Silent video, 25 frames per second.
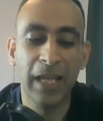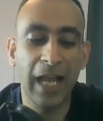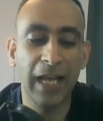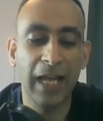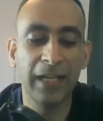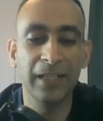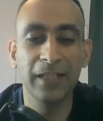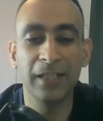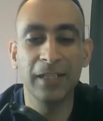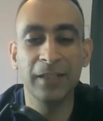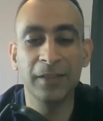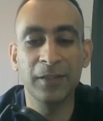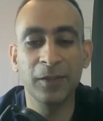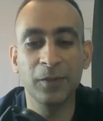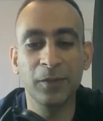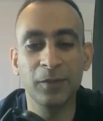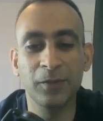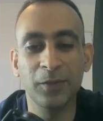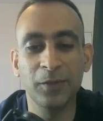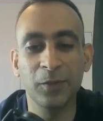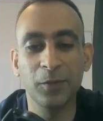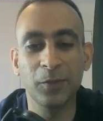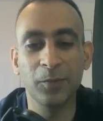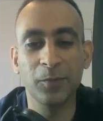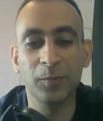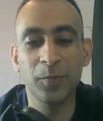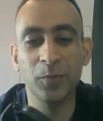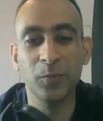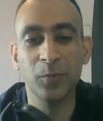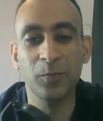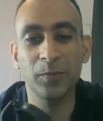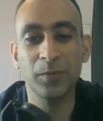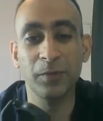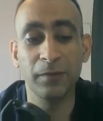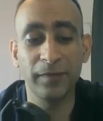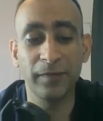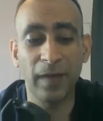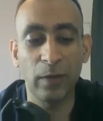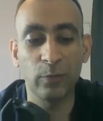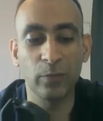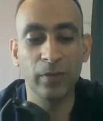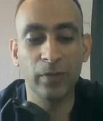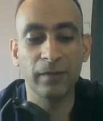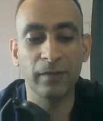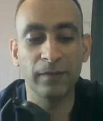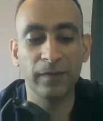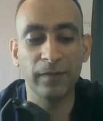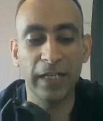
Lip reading: and you founded